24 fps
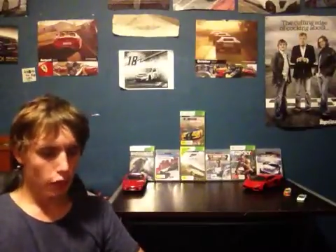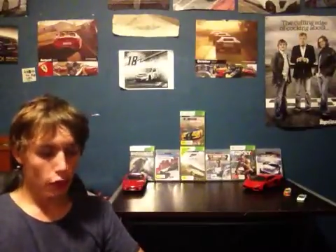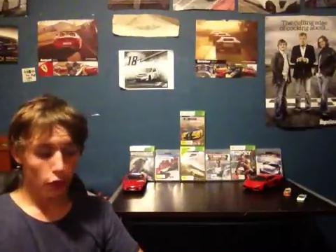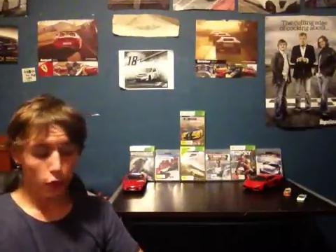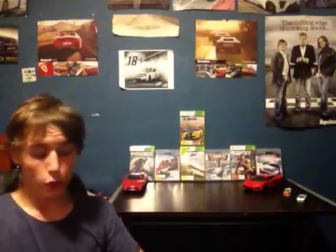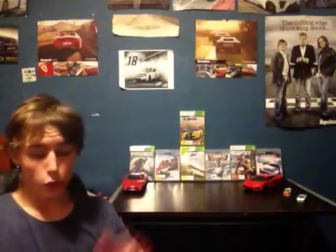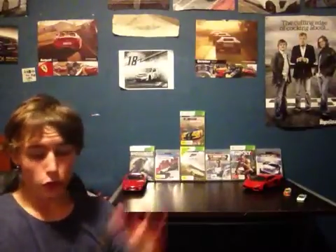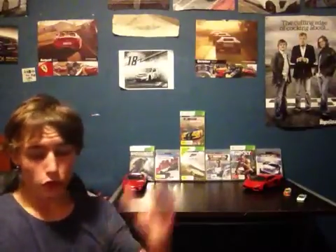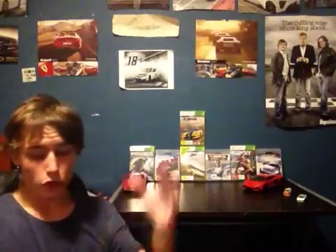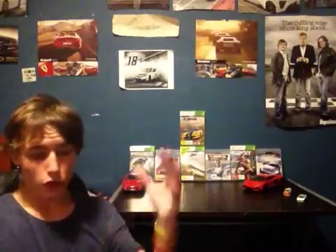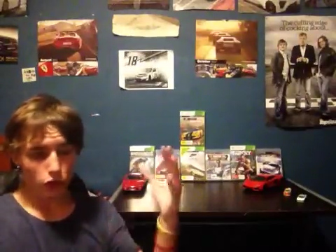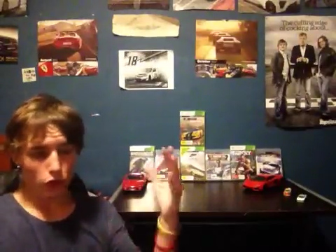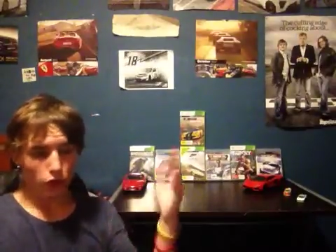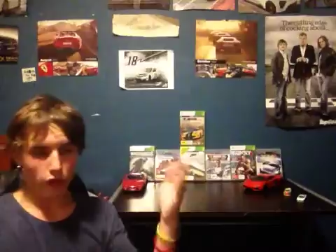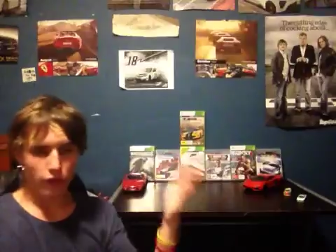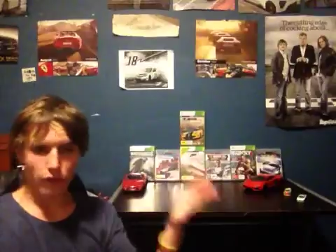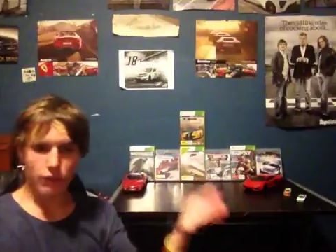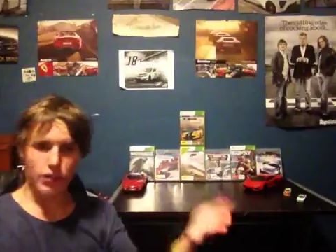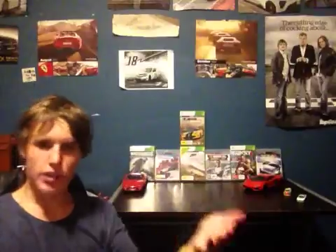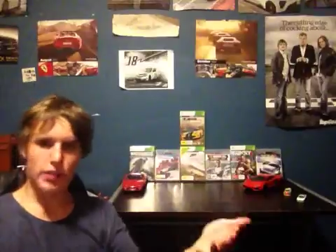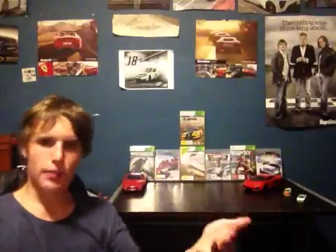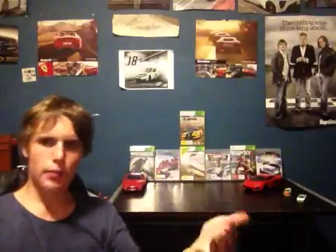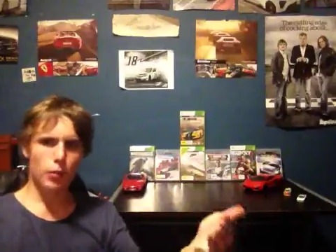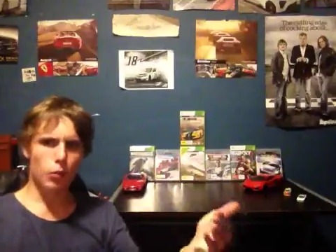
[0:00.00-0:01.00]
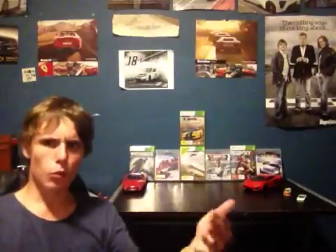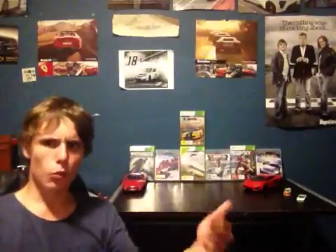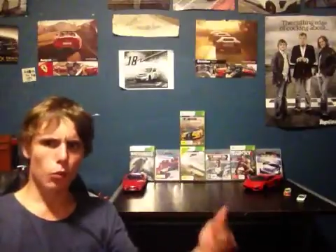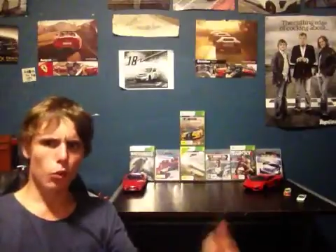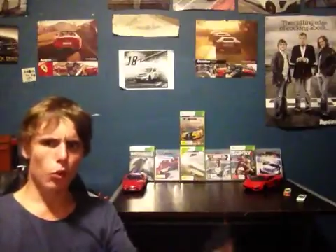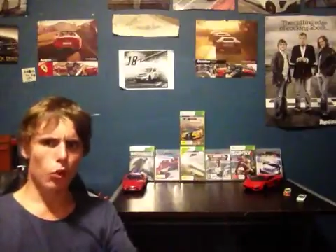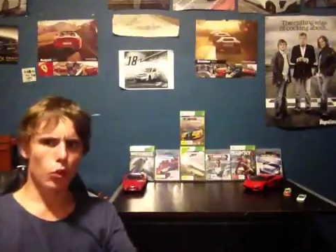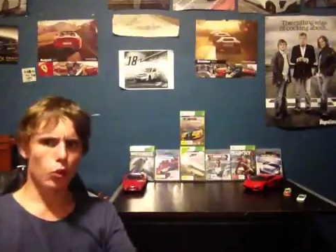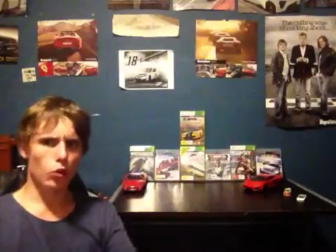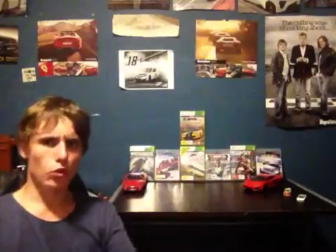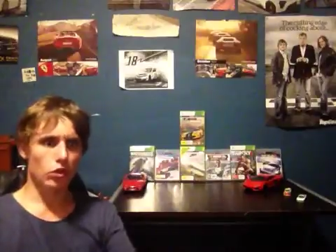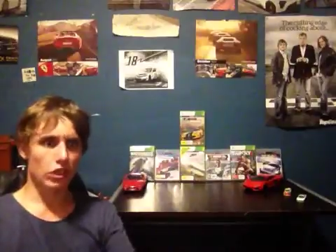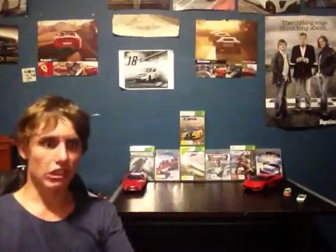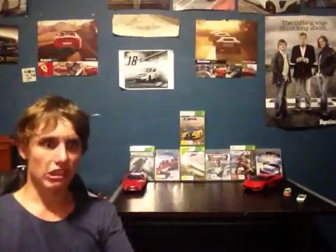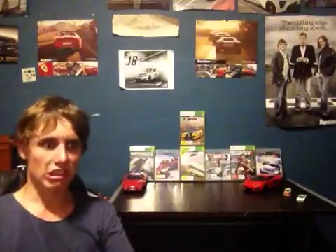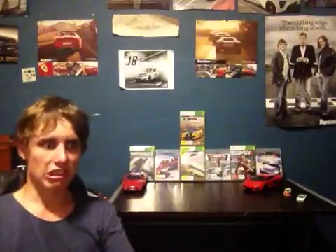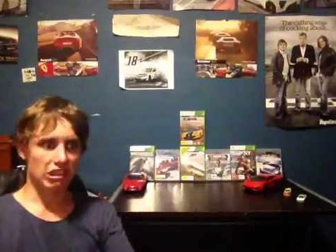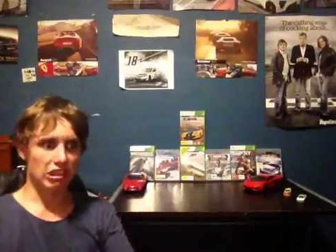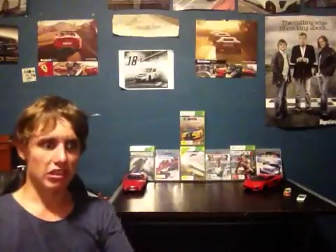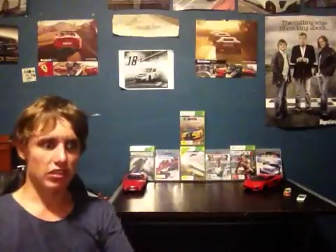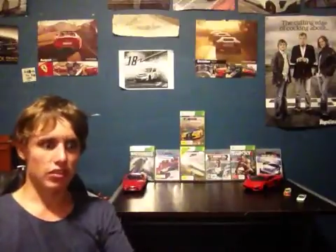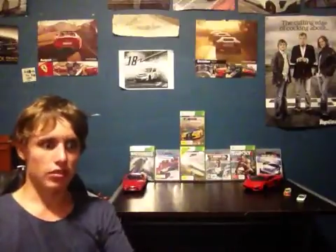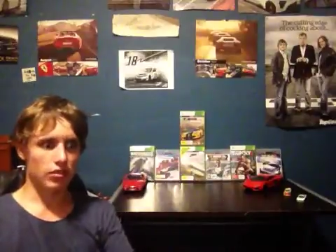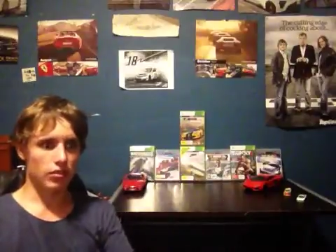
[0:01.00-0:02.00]
I've also got invisible wall
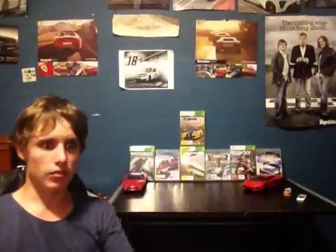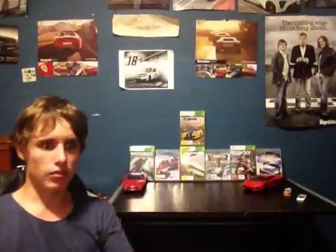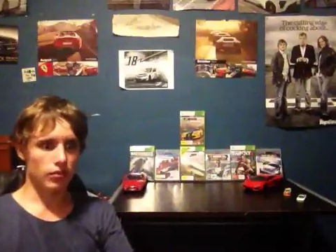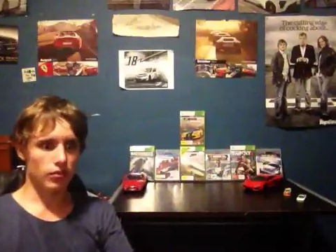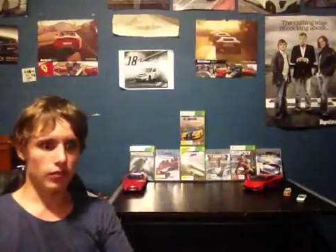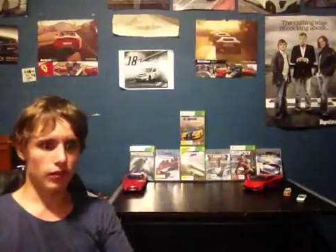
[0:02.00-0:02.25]
glitches.